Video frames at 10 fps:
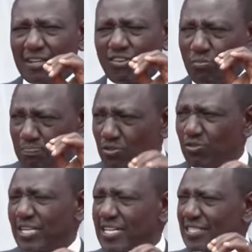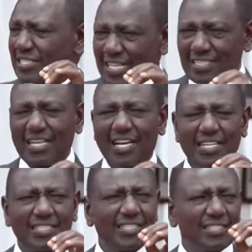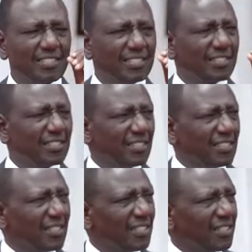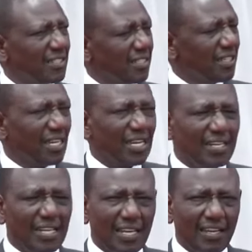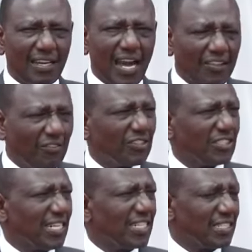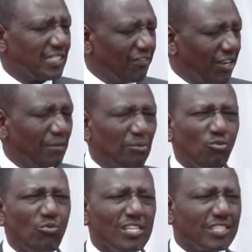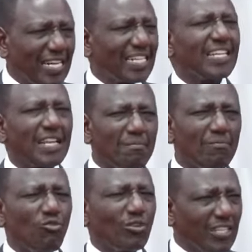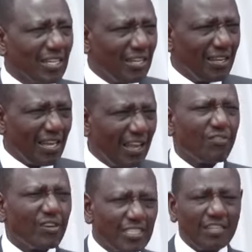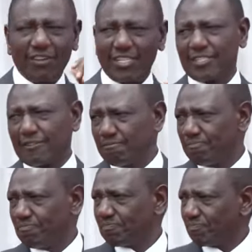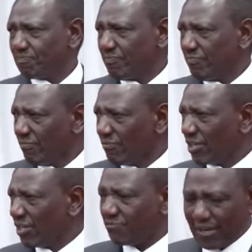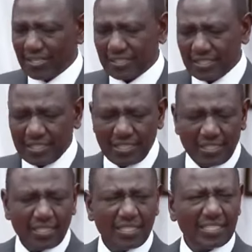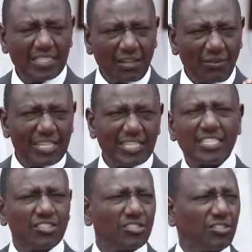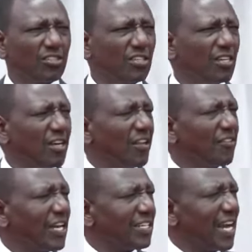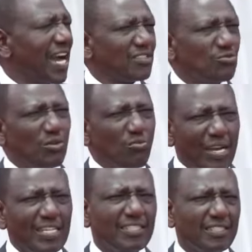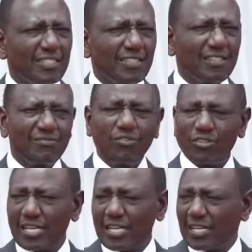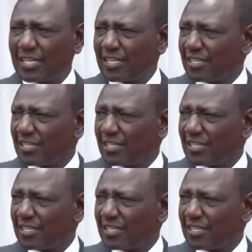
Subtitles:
computers, internet, and other facilities available. We started them with every TVET. In fact, it is our intention that as we wait for the